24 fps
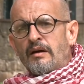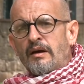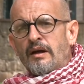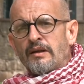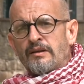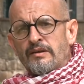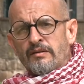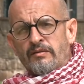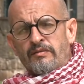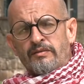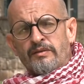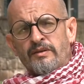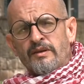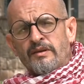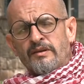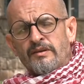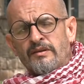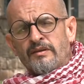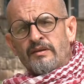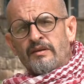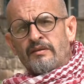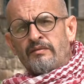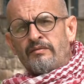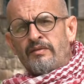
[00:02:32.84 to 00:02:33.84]
It's a
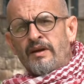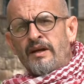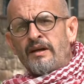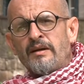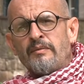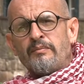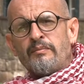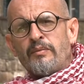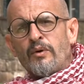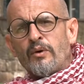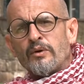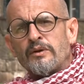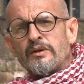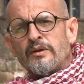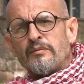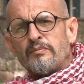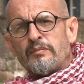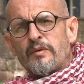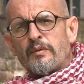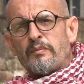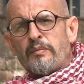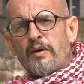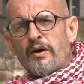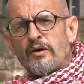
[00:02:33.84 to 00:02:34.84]
very important
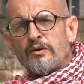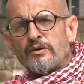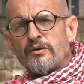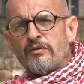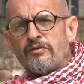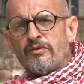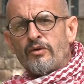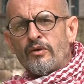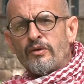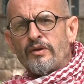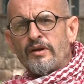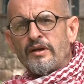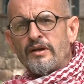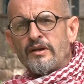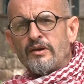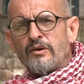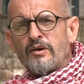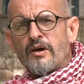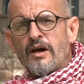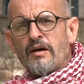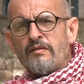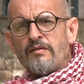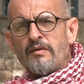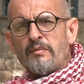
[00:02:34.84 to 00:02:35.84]
proposal for the new
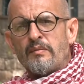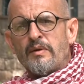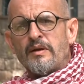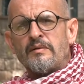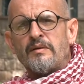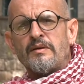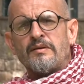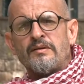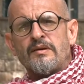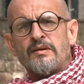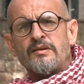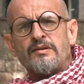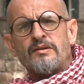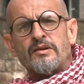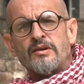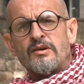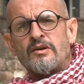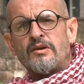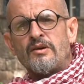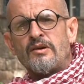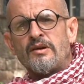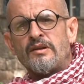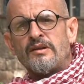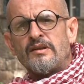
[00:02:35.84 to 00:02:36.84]
government, since
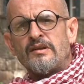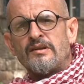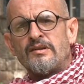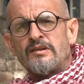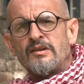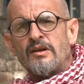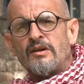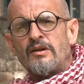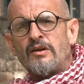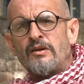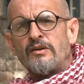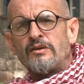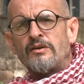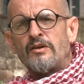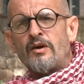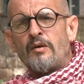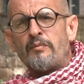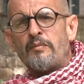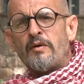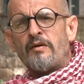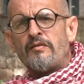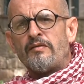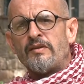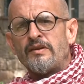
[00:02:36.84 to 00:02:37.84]
security is still on
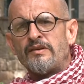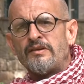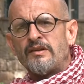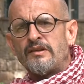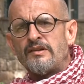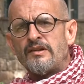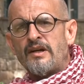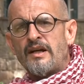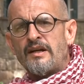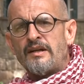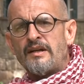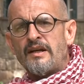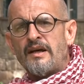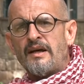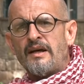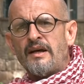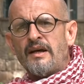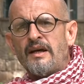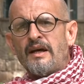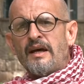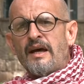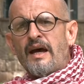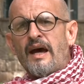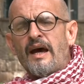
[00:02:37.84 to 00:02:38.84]
top of its agenda,
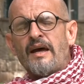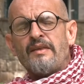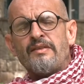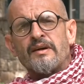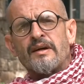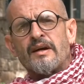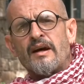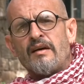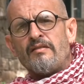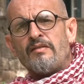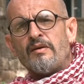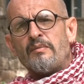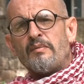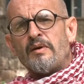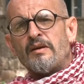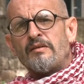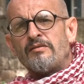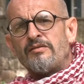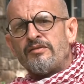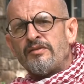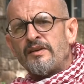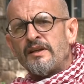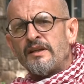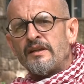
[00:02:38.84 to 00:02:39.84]
and the
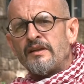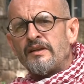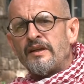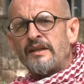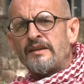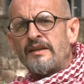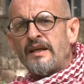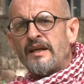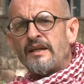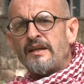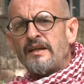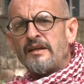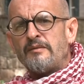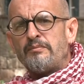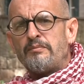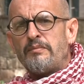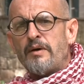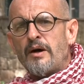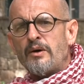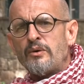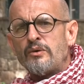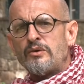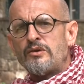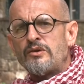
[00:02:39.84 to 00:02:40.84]
government feel that they need
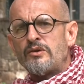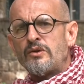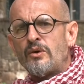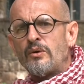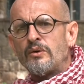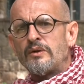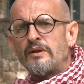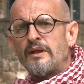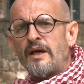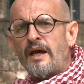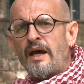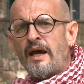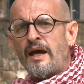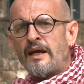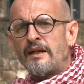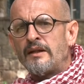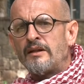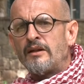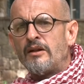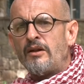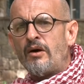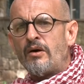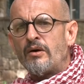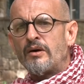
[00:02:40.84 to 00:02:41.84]
both short
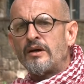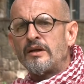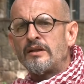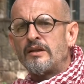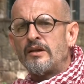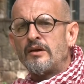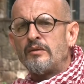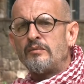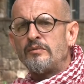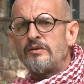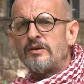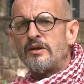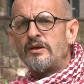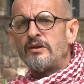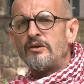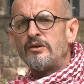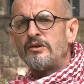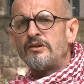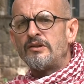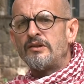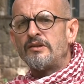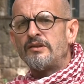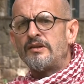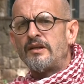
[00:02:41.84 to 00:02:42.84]
and longer term
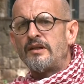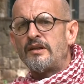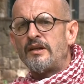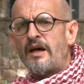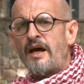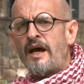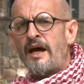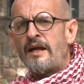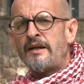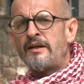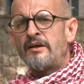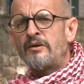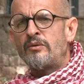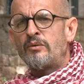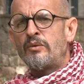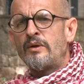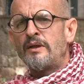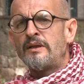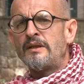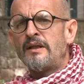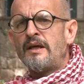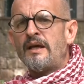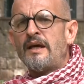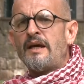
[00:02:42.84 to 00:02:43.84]
solutions that are
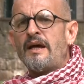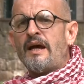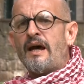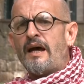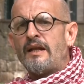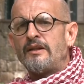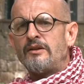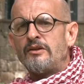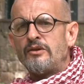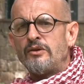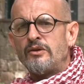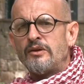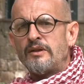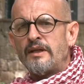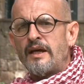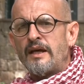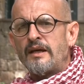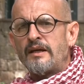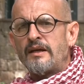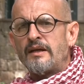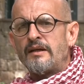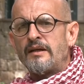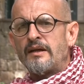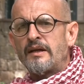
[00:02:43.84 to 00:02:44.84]
adequate and do
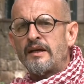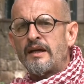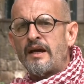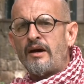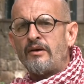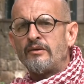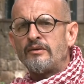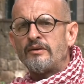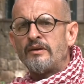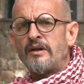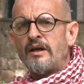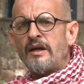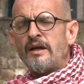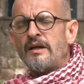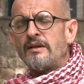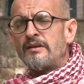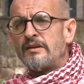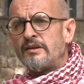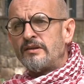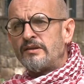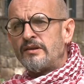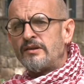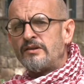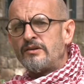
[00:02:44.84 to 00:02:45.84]
take into account
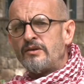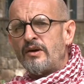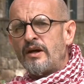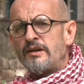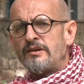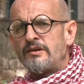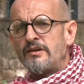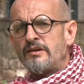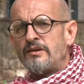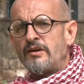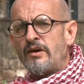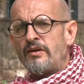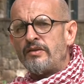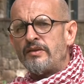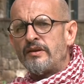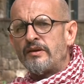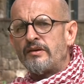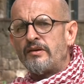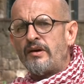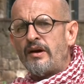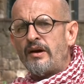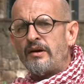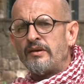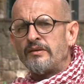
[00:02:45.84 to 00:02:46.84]
the situation on the
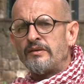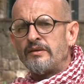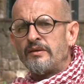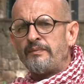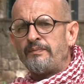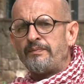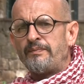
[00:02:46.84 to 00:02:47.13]
ground.